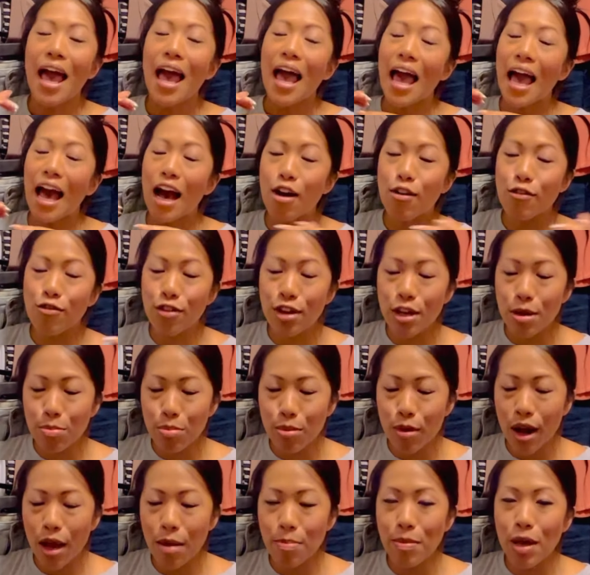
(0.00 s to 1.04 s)
outfit
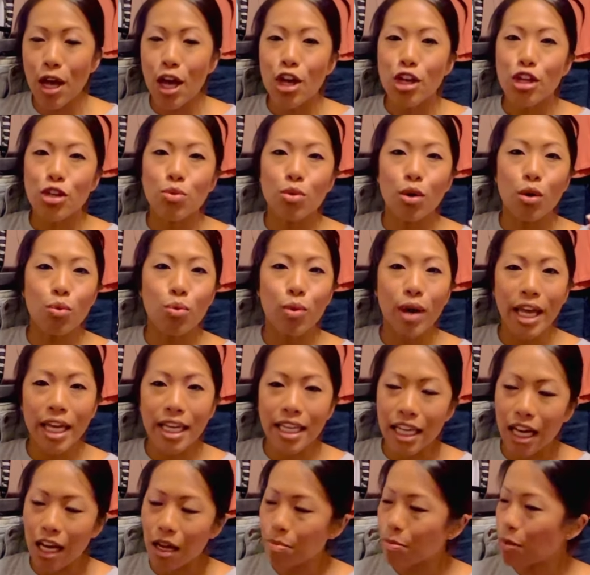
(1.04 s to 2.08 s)
prep, you will wake
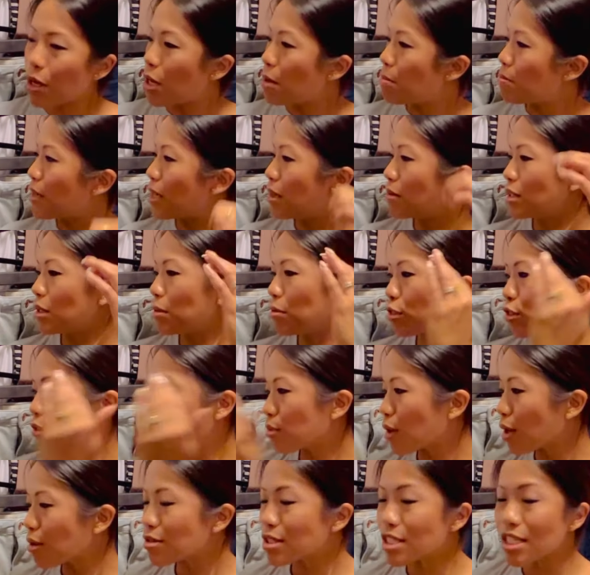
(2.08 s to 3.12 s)
up, be able to
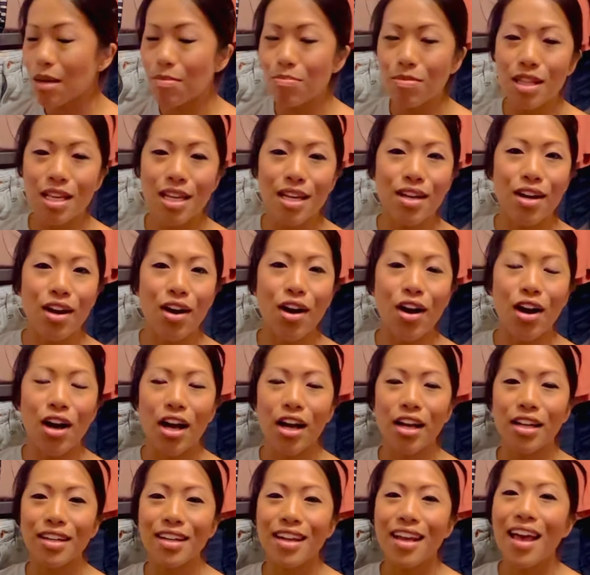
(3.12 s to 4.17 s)
throw something
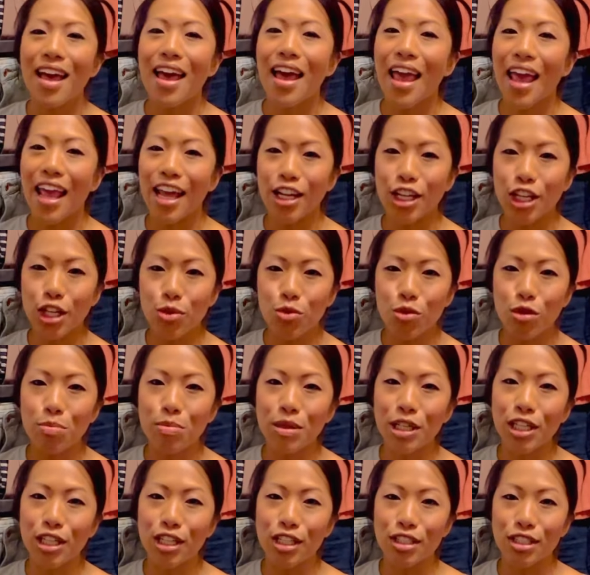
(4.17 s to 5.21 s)
on, and you will
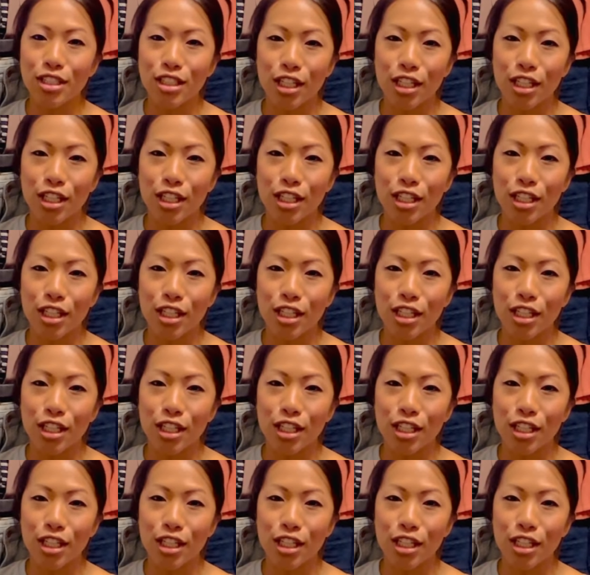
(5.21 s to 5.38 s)
be good to